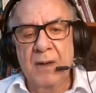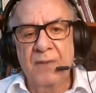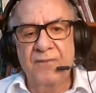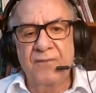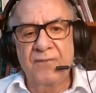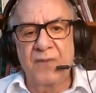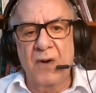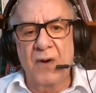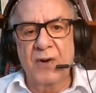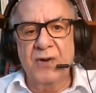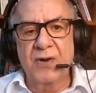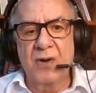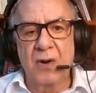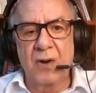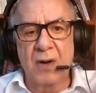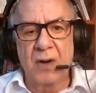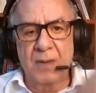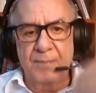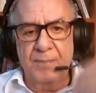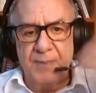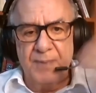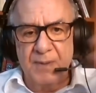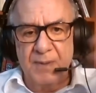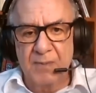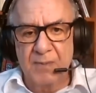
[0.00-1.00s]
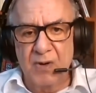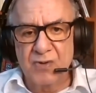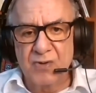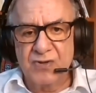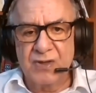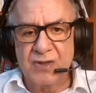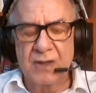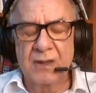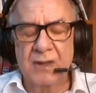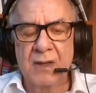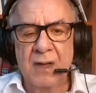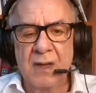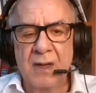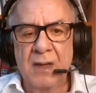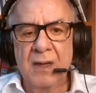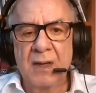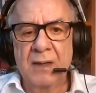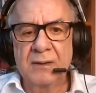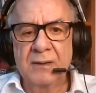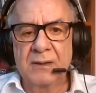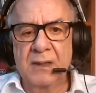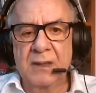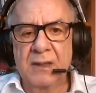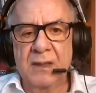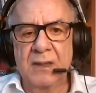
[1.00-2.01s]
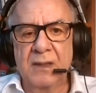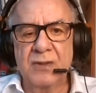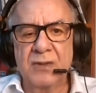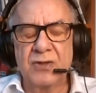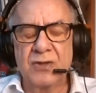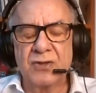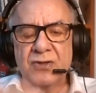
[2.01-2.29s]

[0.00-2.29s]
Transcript: for your promotion the